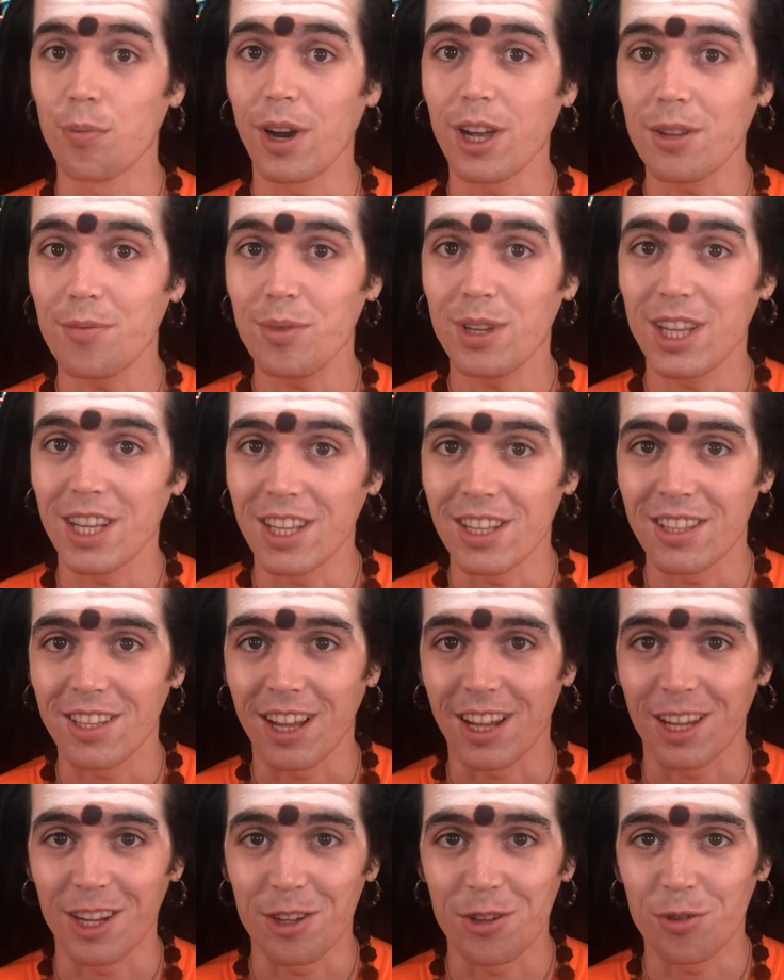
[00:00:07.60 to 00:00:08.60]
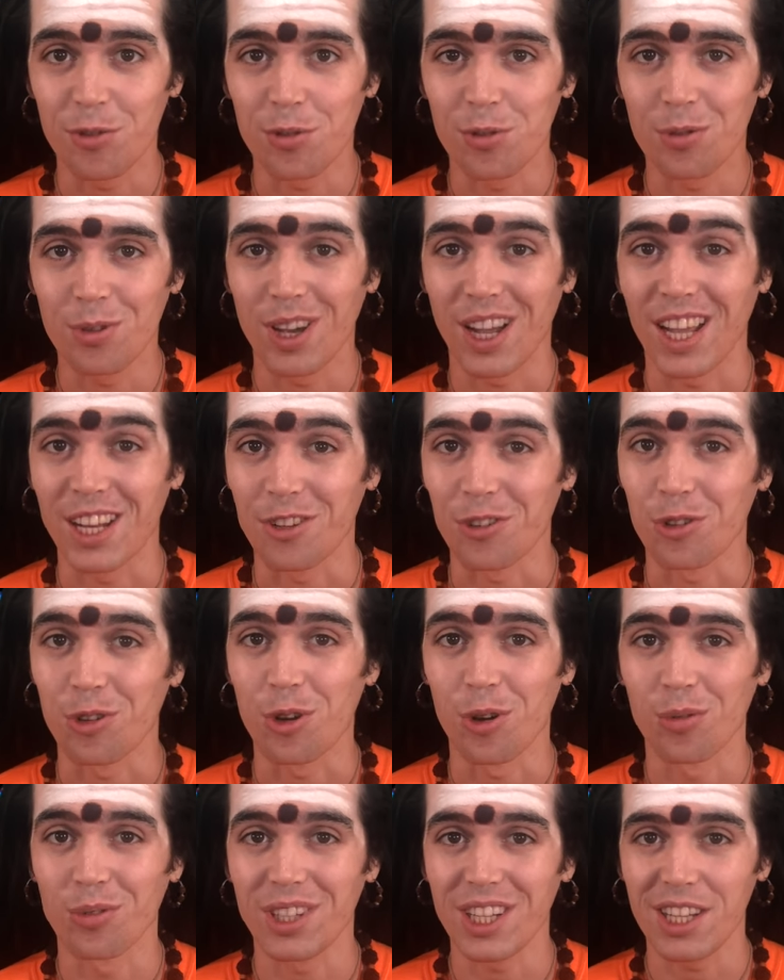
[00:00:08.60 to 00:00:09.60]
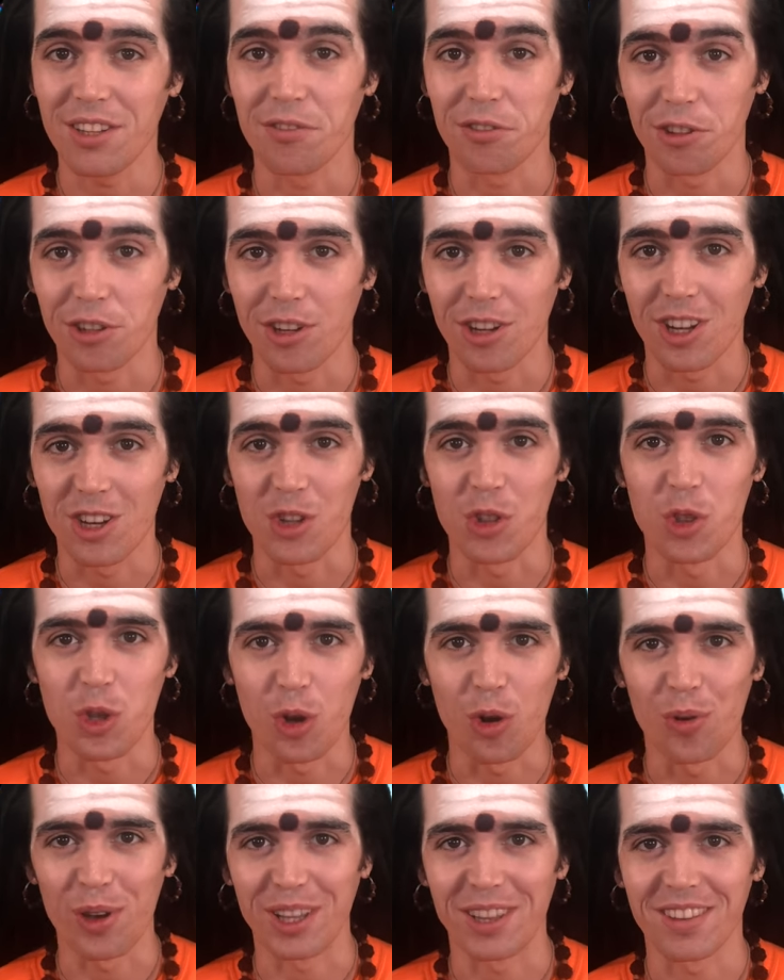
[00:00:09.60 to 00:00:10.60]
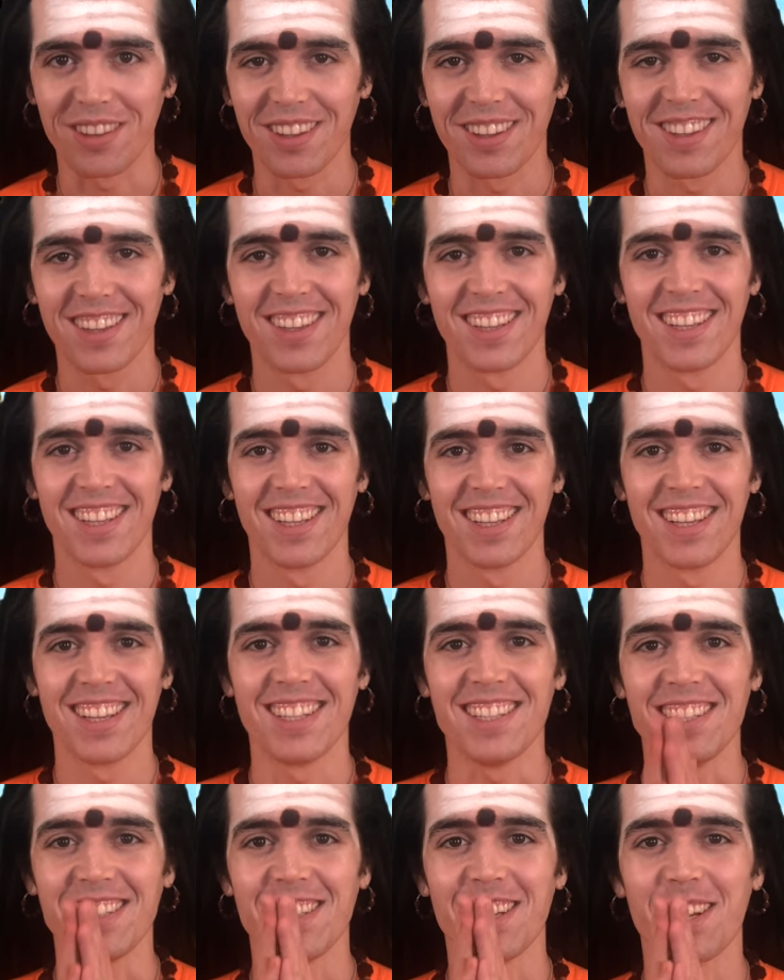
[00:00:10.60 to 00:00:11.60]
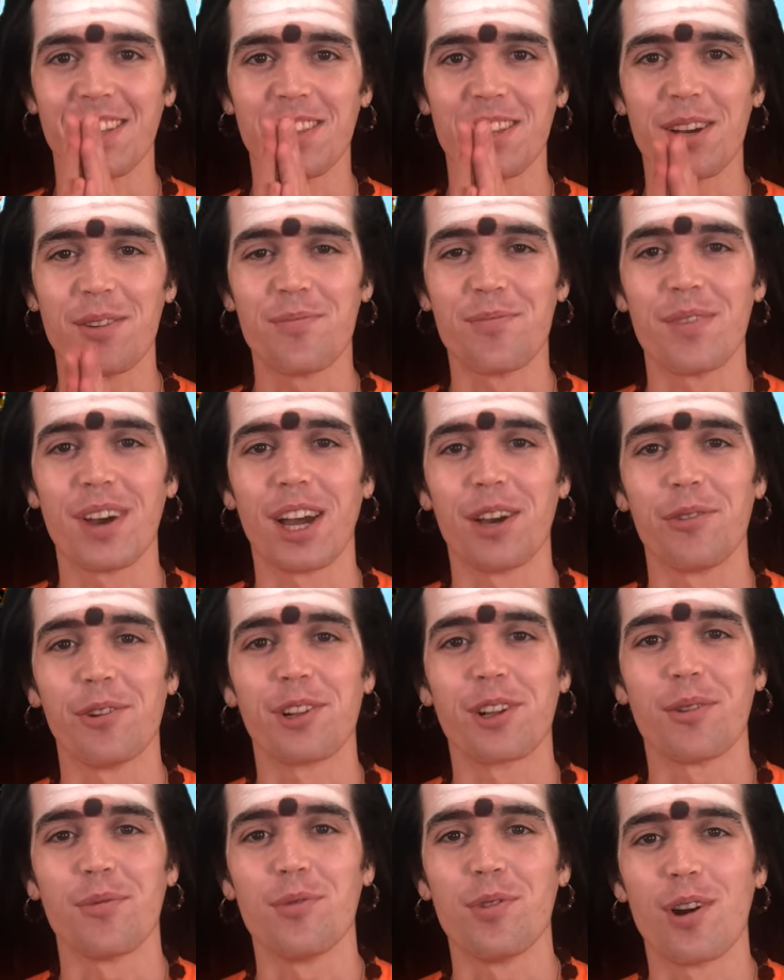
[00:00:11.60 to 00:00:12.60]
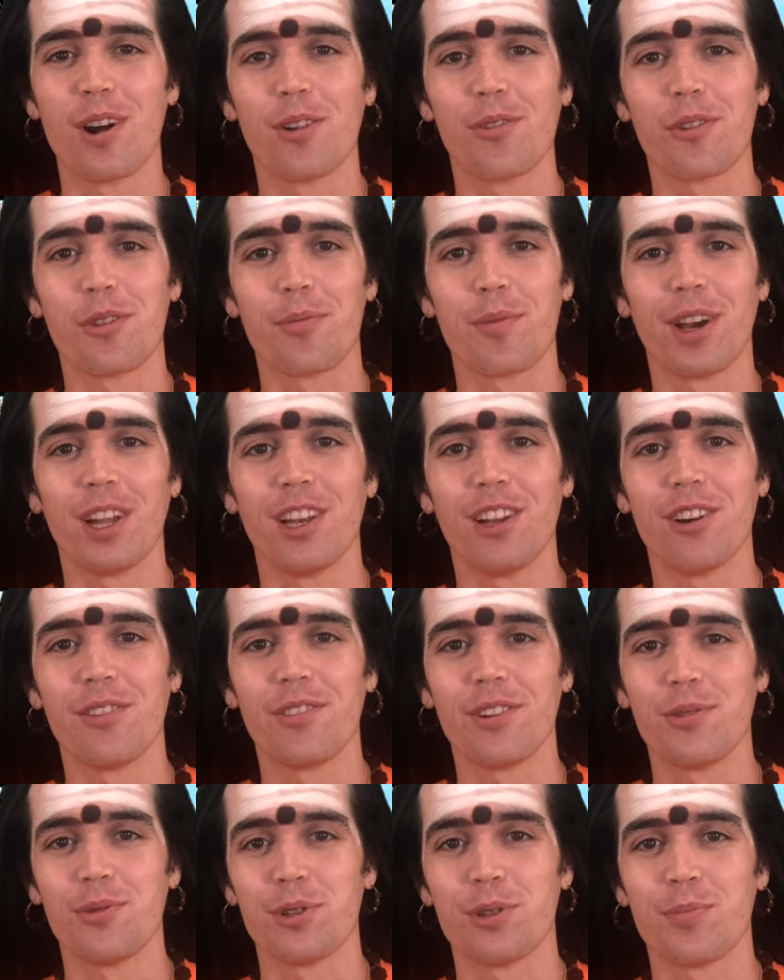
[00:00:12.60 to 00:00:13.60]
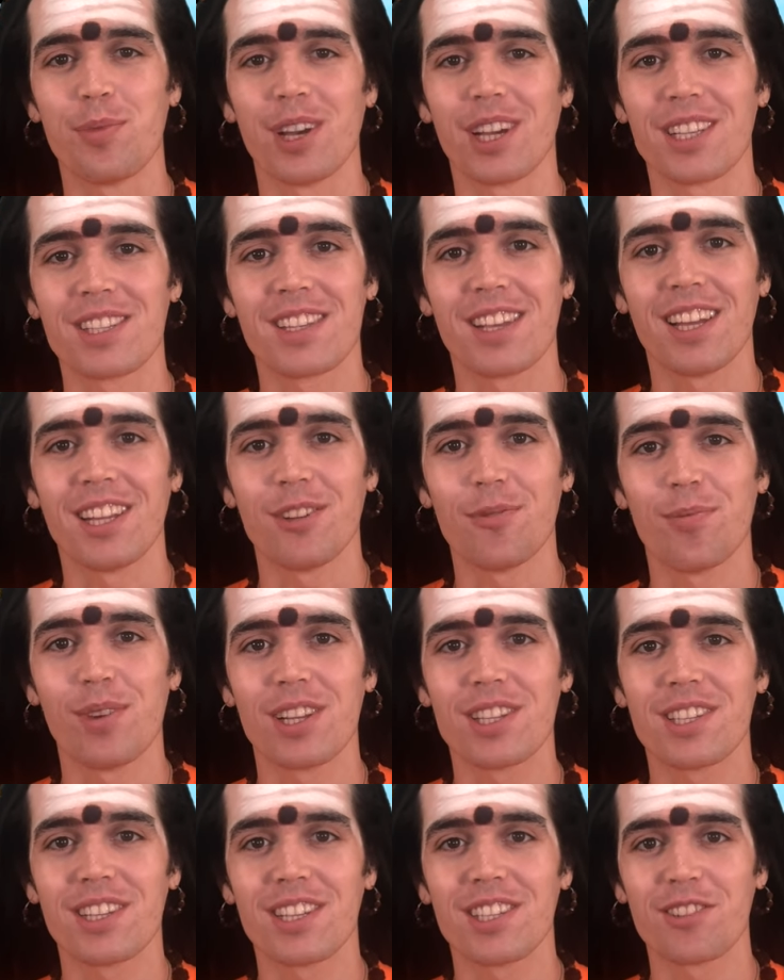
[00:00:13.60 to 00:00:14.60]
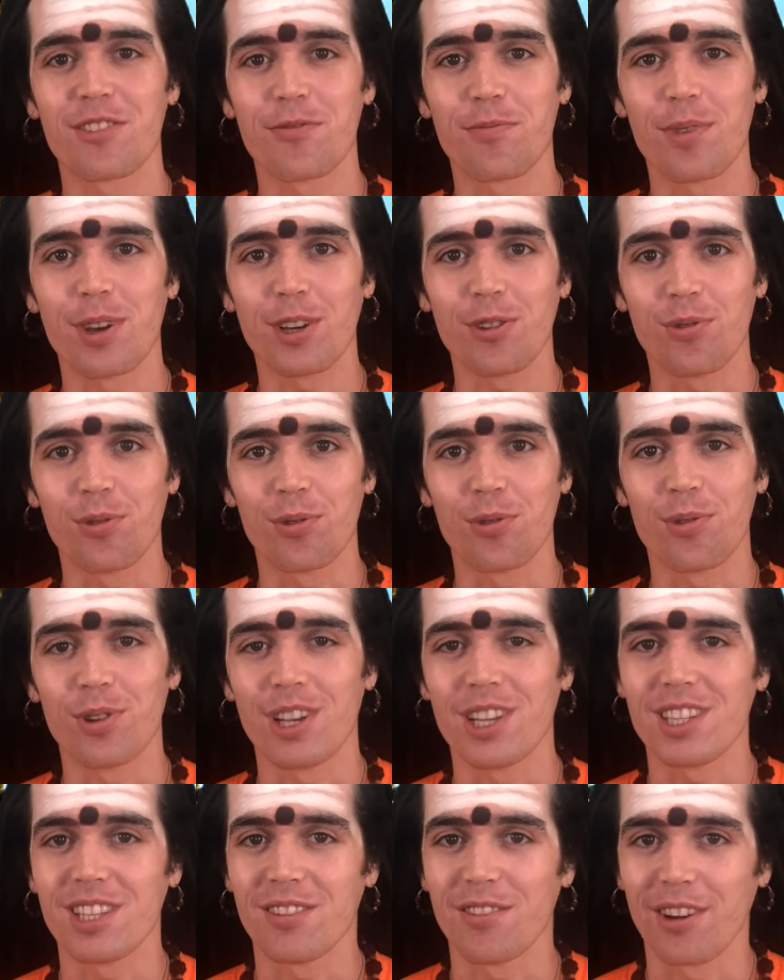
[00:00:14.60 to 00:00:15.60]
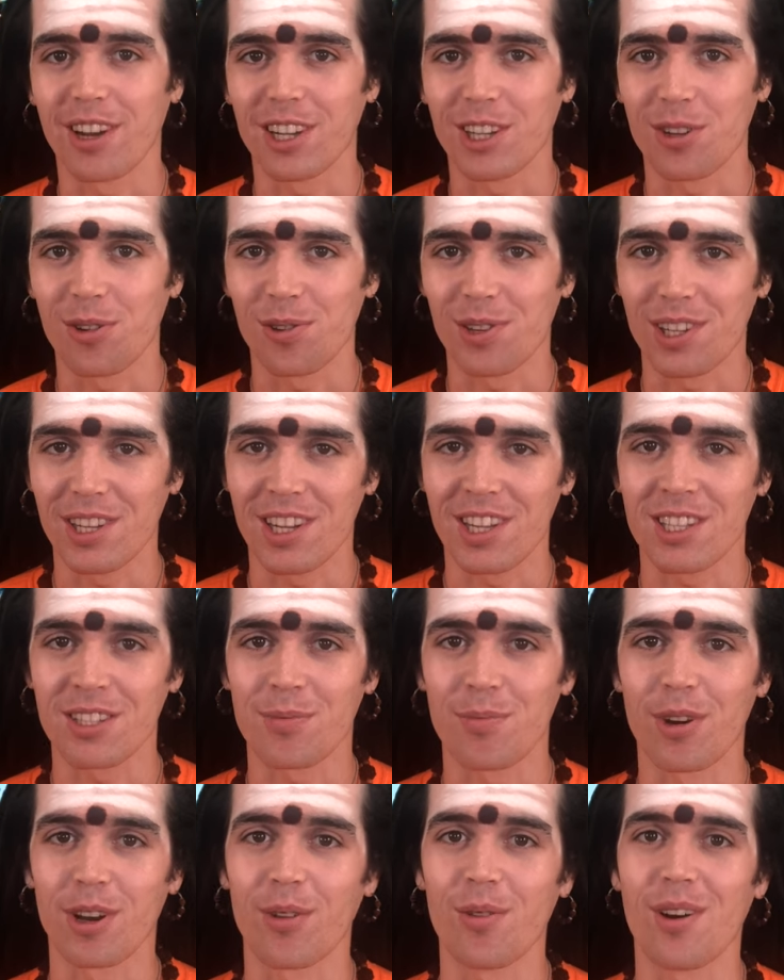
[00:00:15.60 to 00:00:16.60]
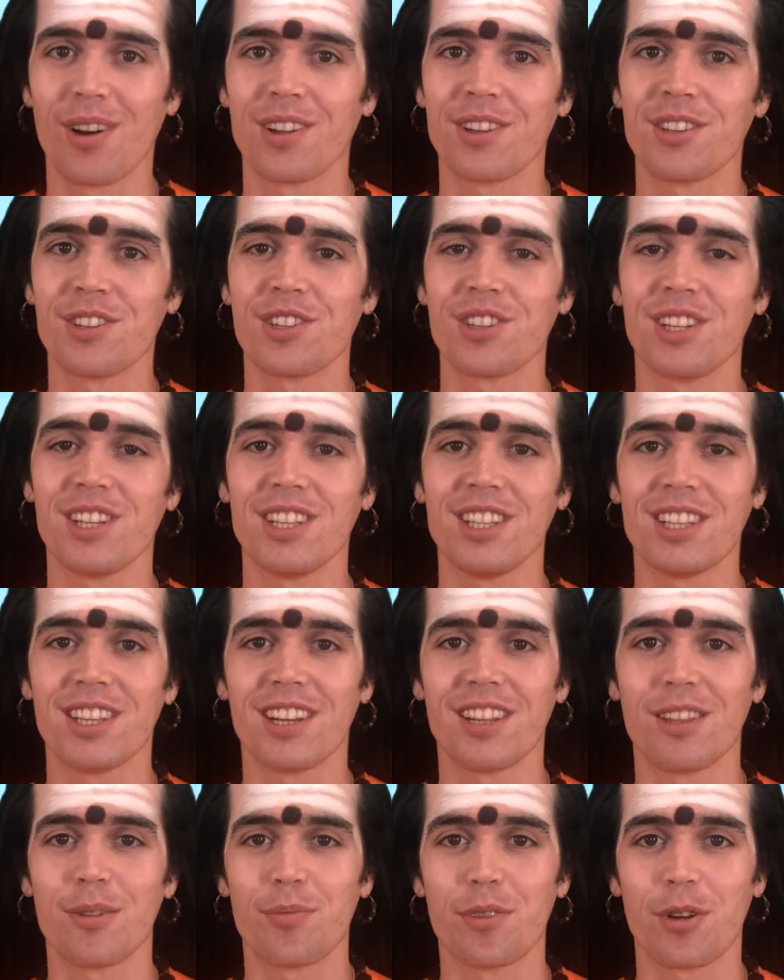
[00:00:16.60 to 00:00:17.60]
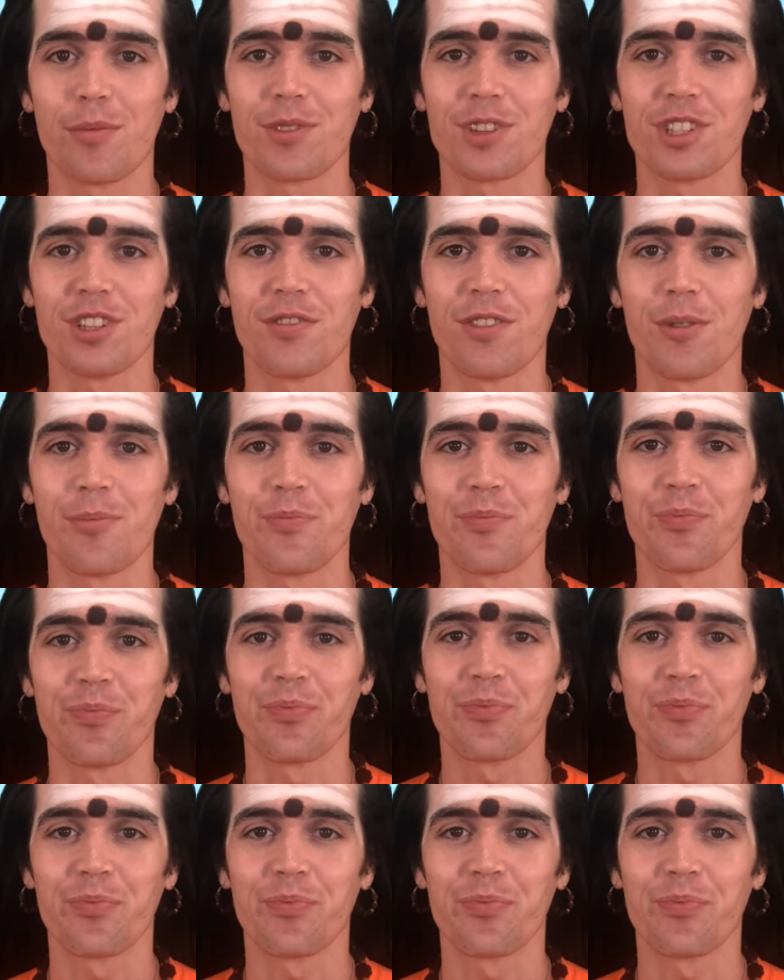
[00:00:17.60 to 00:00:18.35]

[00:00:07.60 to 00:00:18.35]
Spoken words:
might be anti-Hindu and you don't even know it. Nithyananda, I welcome you all with my love and respects and the blessings of my Guru, His Divine Holiness, Bhagwan Shri Nithyananda Paramashiva.